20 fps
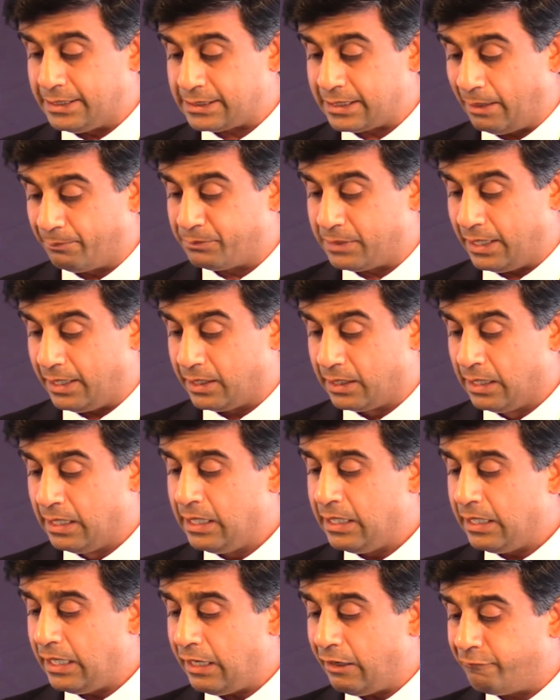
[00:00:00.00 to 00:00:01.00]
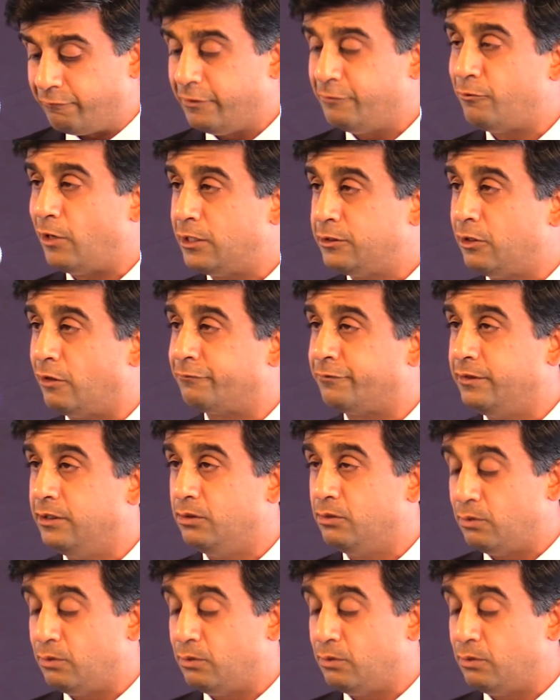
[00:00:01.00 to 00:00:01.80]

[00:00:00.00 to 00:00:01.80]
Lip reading: something every one of you